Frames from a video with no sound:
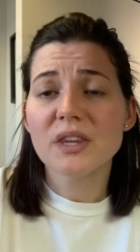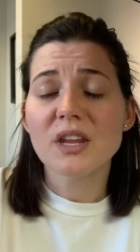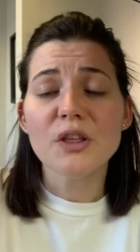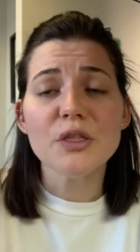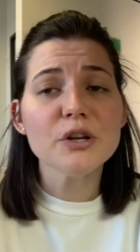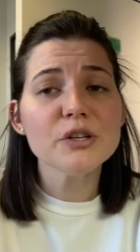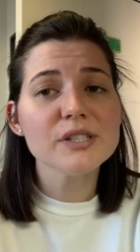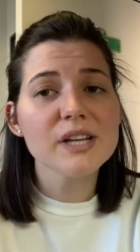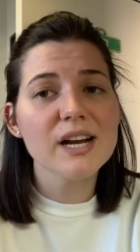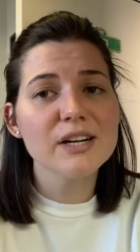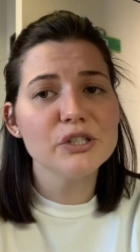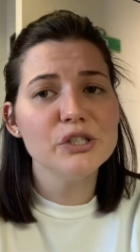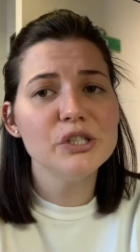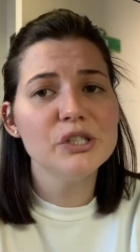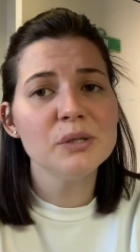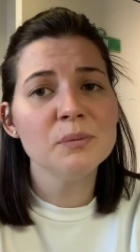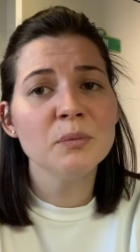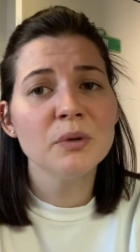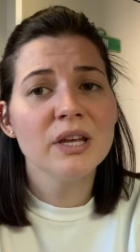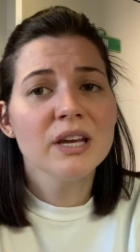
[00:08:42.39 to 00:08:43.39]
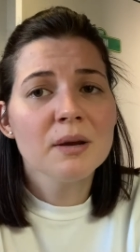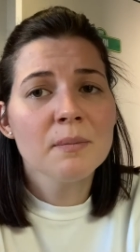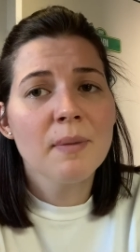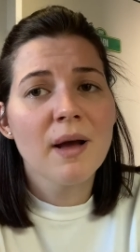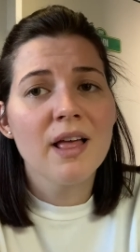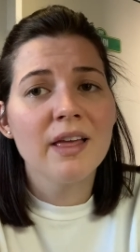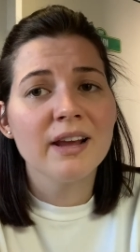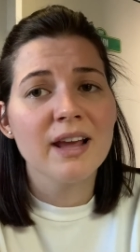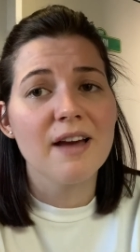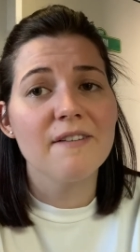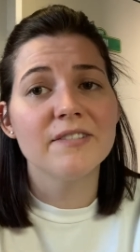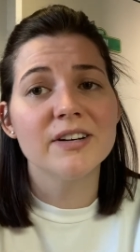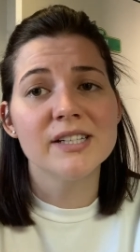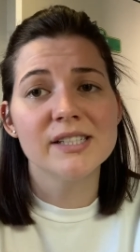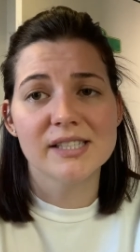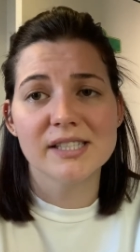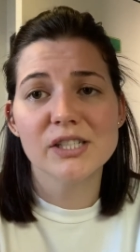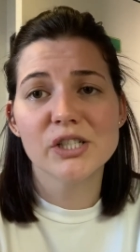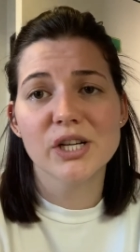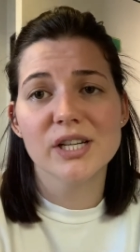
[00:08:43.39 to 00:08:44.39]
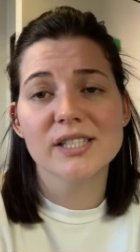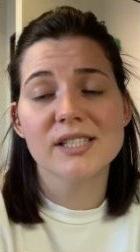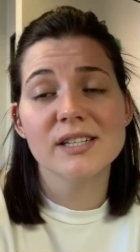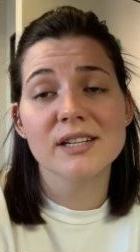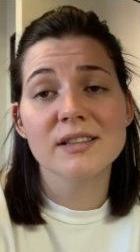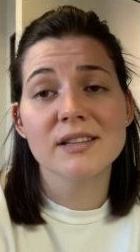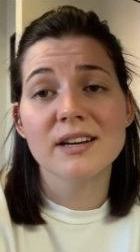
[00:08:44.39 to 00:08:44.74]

There's actually some really compelling evidence suggesting